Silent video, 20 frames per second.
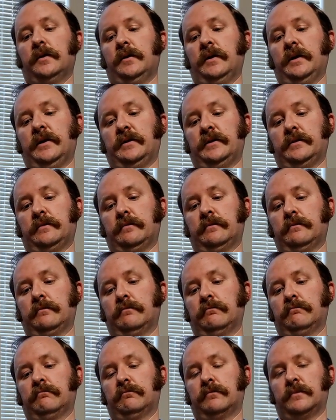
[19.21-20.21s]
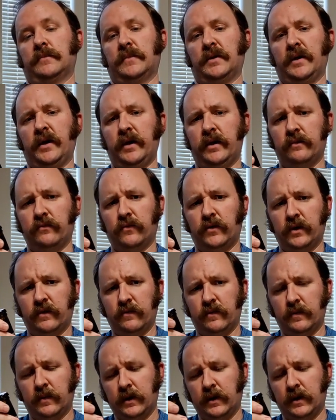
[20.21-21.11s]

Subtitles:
That's kind of one of the